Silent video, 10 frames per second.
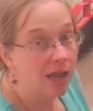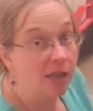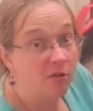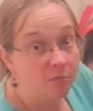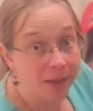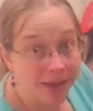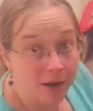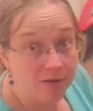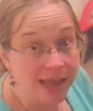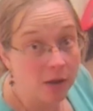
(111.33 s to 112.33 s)
and you've
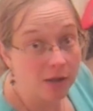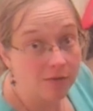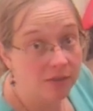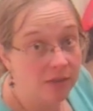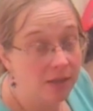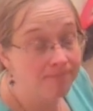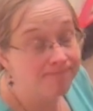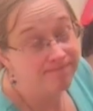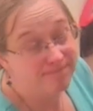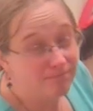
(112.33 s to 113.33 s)
pared down everything,
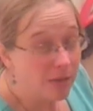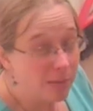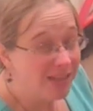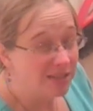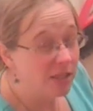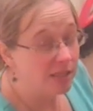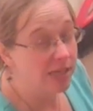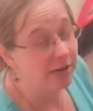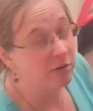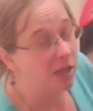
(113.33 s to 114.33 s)
maybe it's the
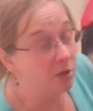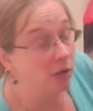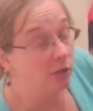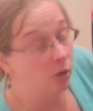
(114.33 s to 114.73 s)
container that you can